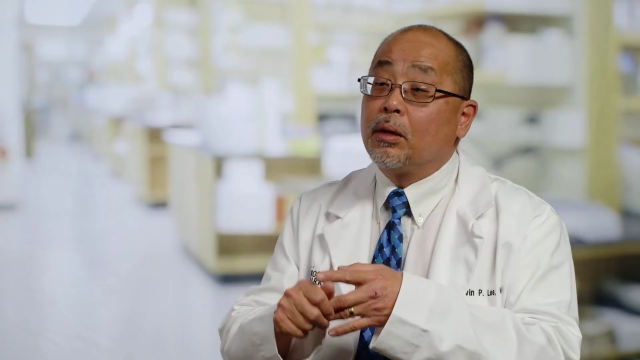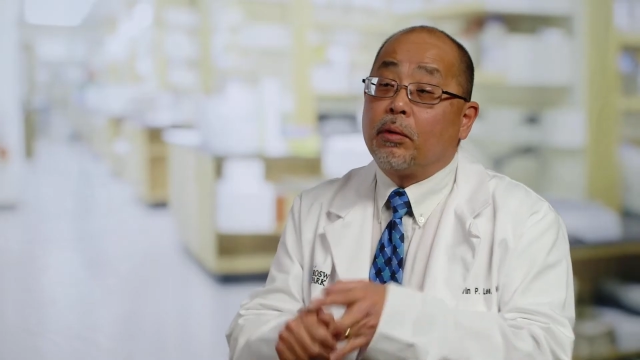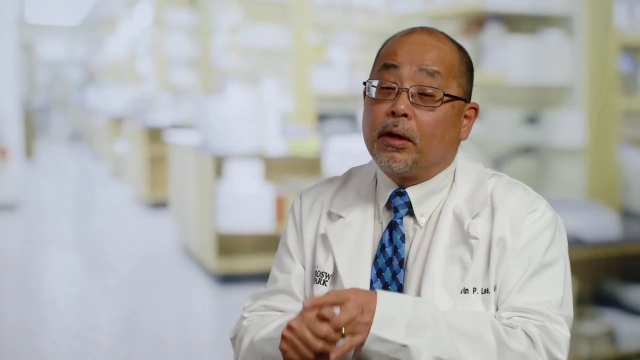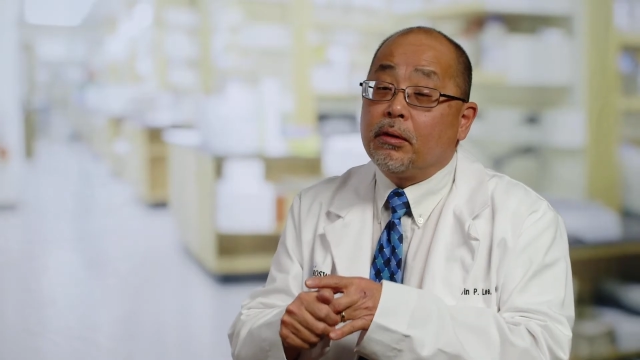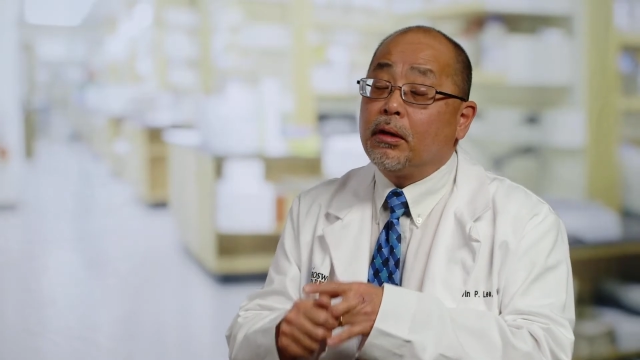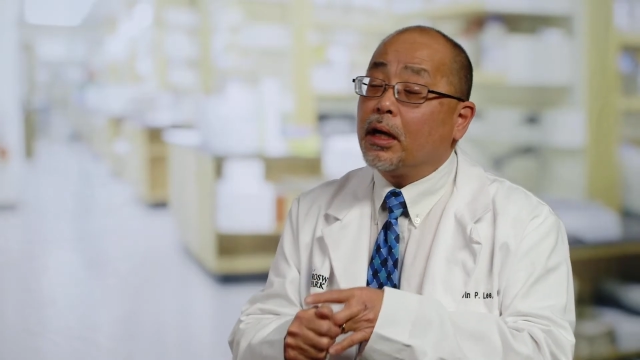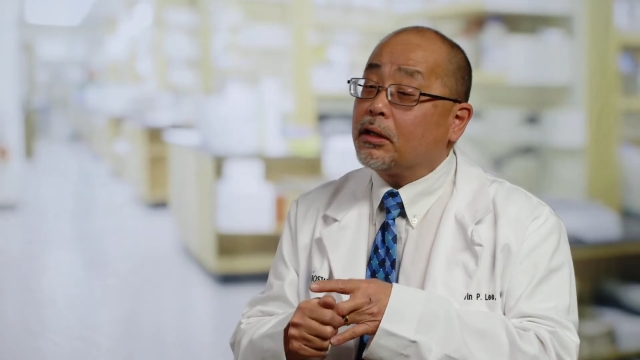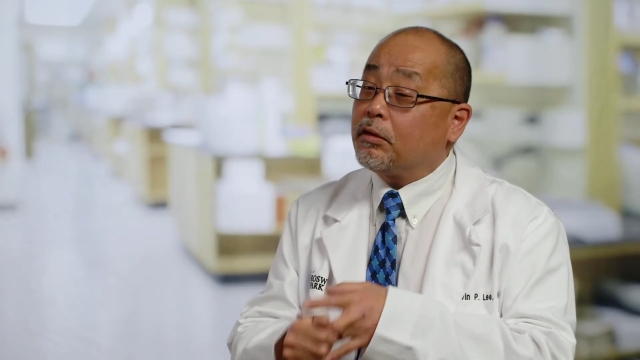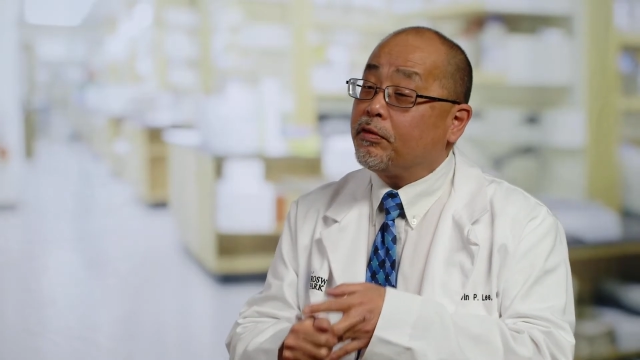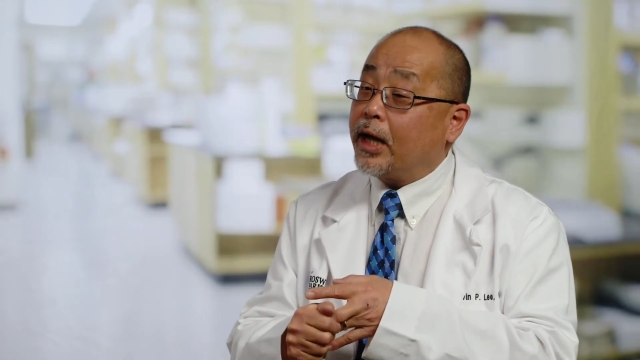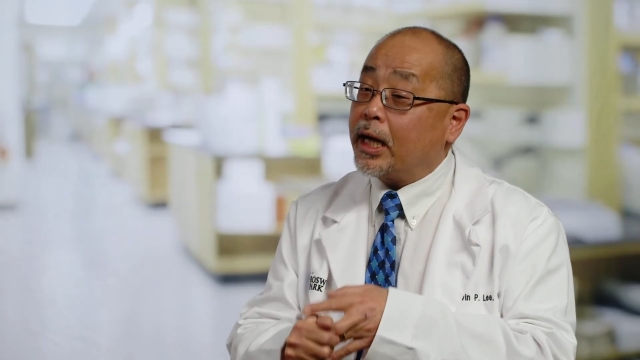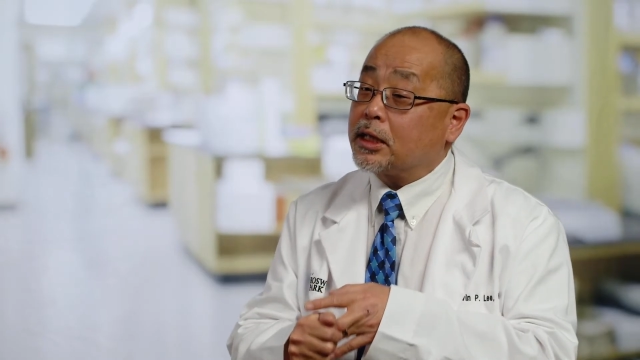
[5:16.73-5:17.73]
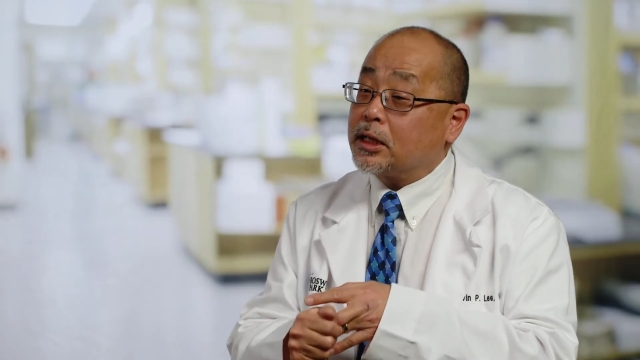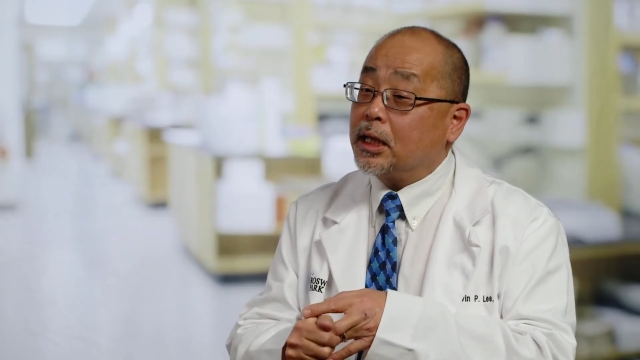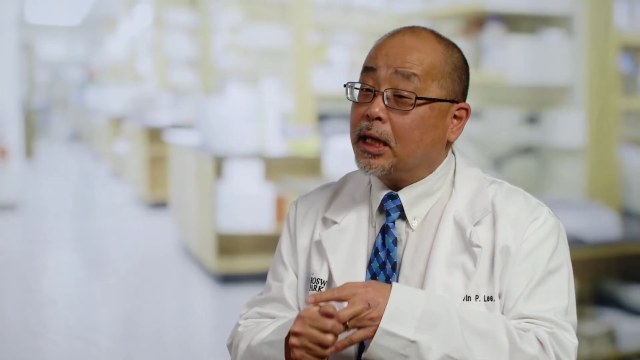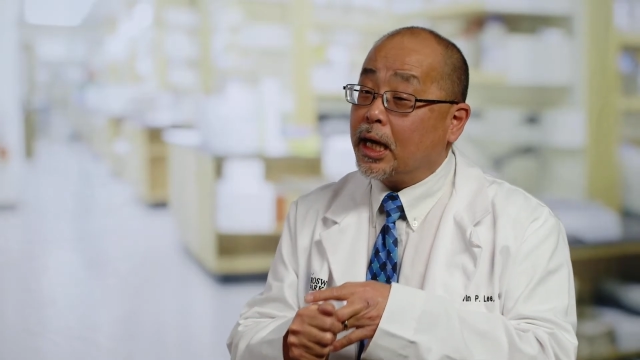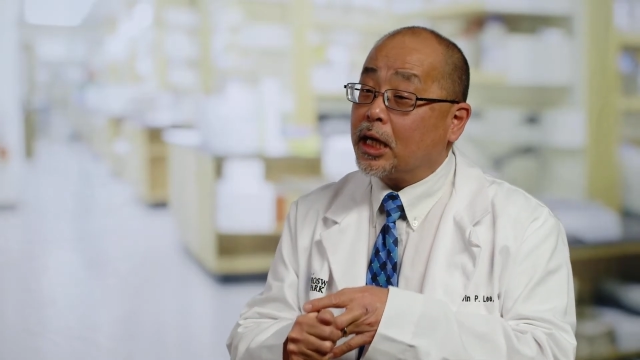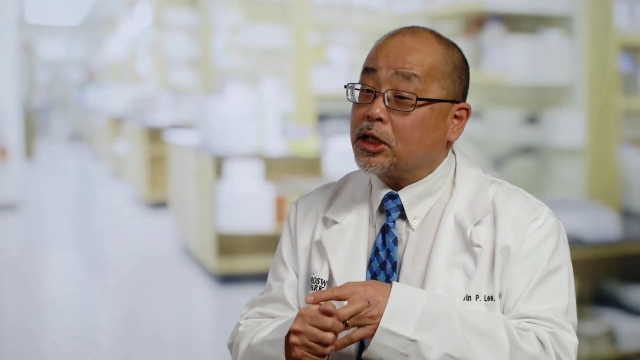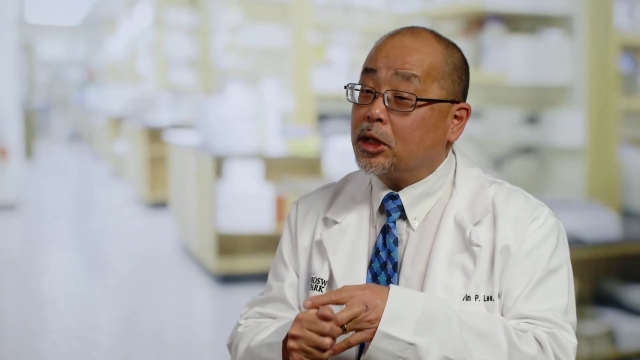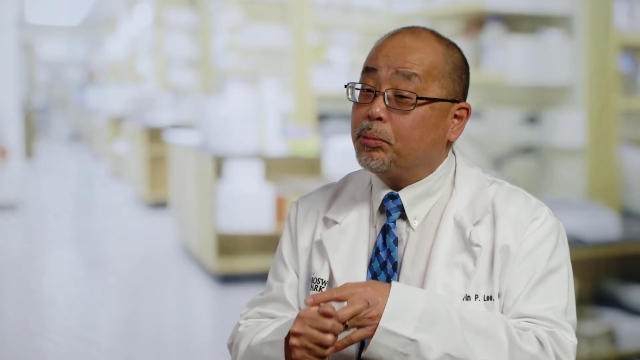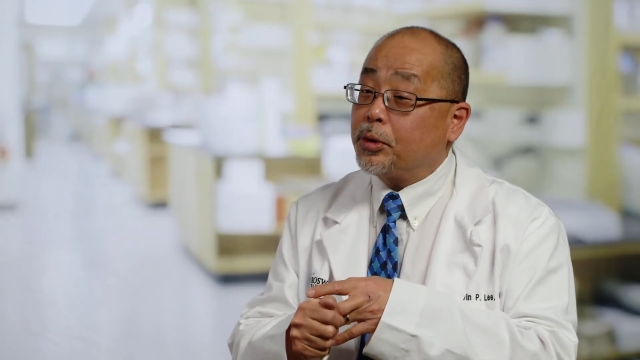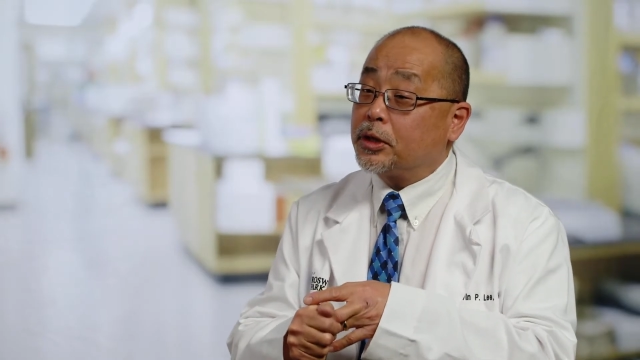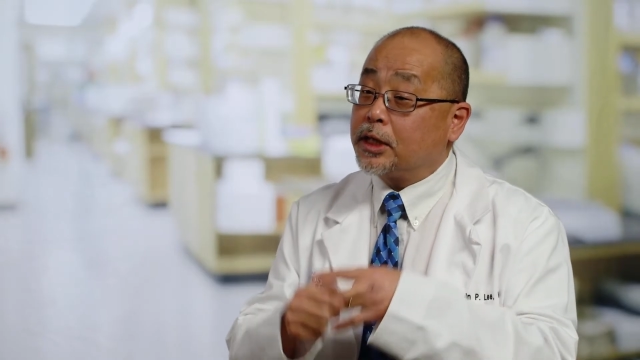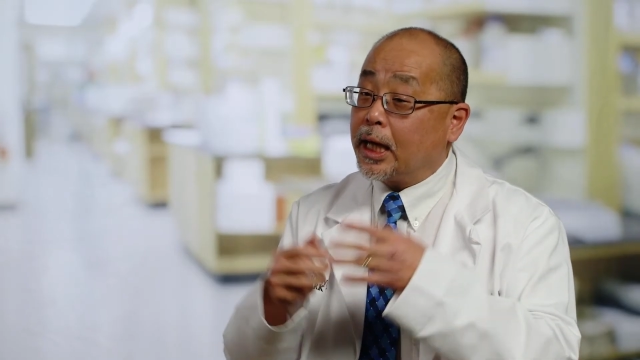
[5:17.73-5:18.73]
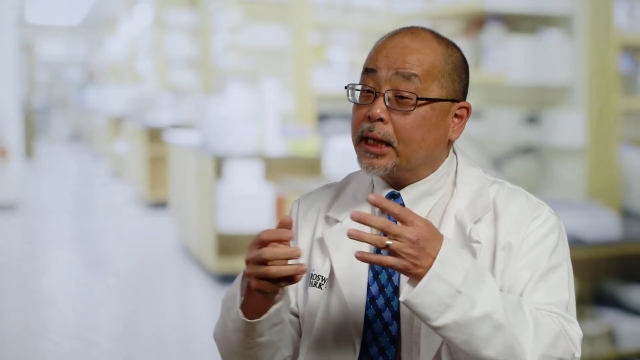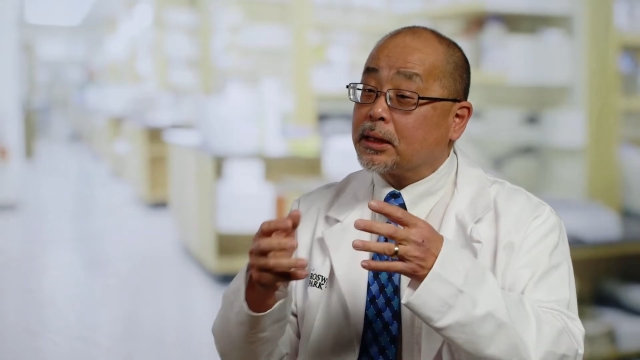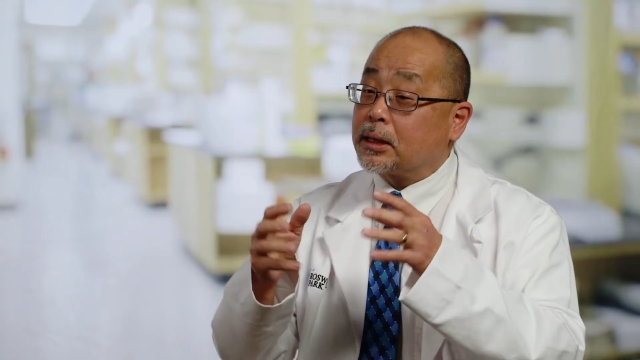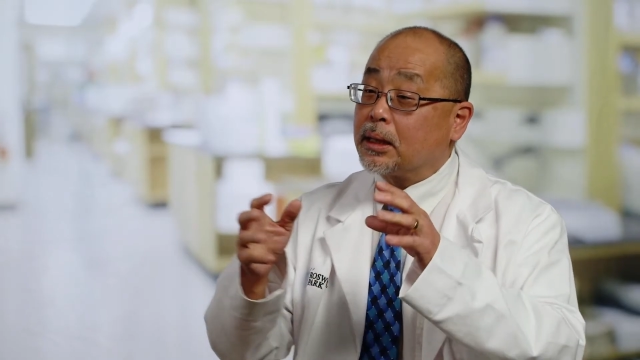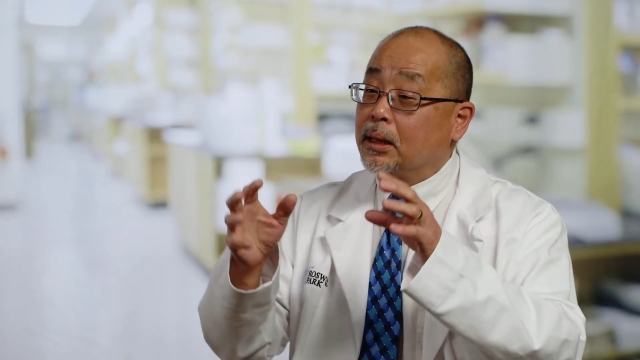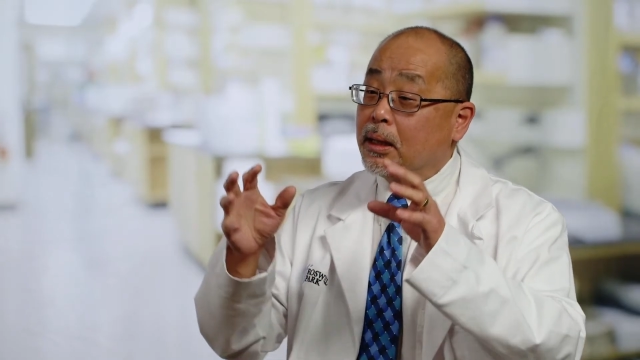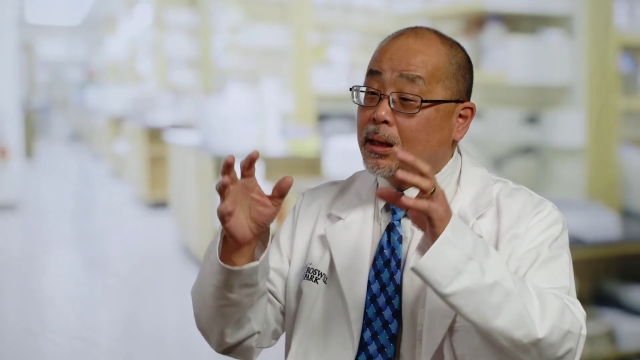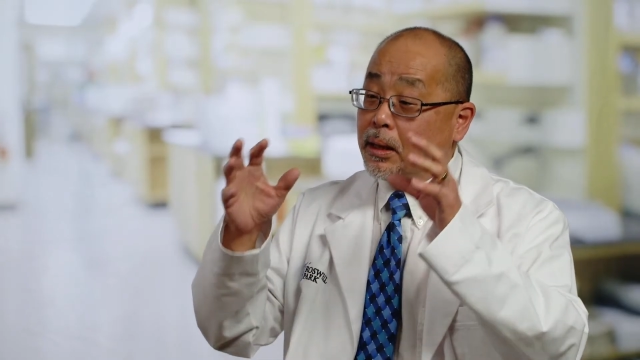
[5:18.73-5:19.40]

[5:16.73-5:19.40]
Whether or not the vaccine actually protects,